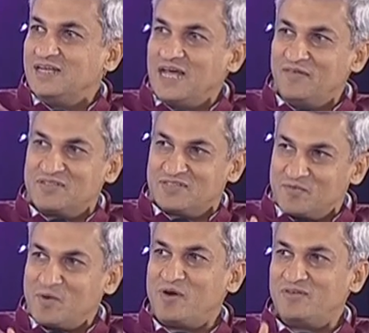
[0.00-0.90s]
and with
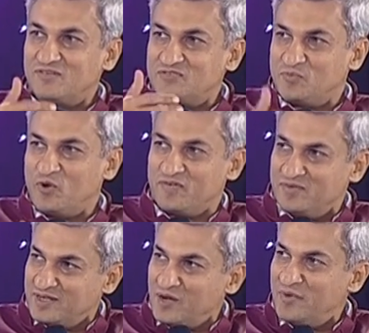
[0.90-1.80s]
some amount of support from
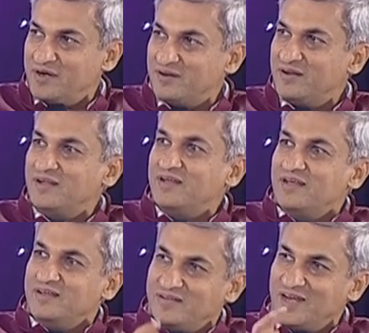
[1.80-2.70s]
the government,
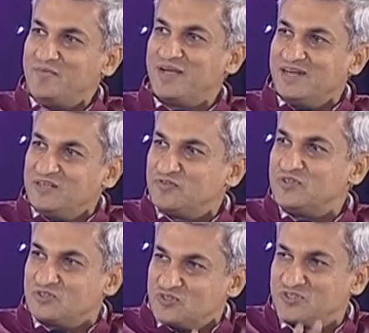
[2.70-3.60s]
really make a difference
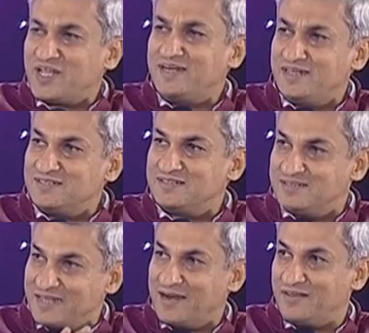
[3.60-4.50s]
to societies
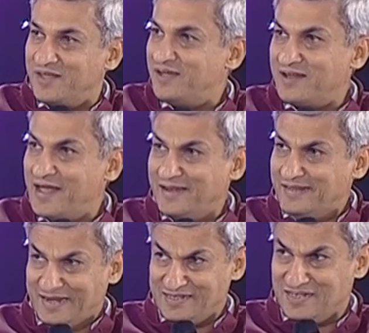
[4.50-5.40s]
that are there. And
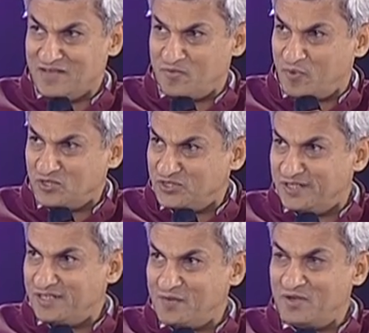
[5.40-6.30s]
there is enough
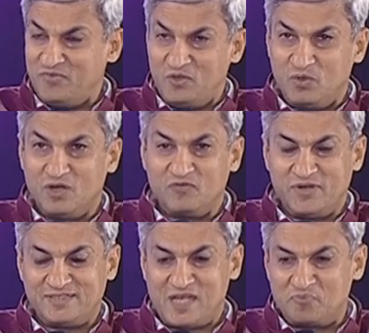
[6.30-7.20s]
opportunity. I mean, we work, for
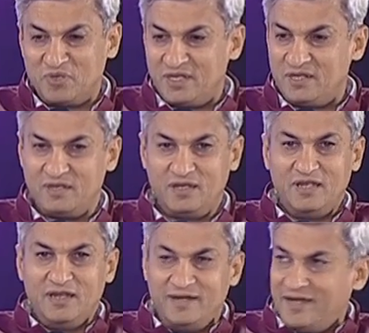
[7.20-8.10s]
example, in
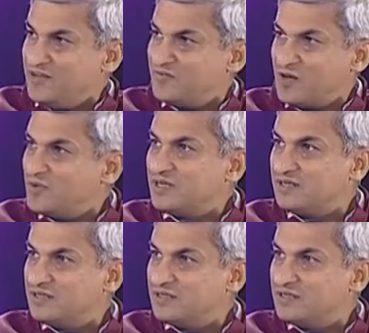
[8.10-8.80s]
dairy farming.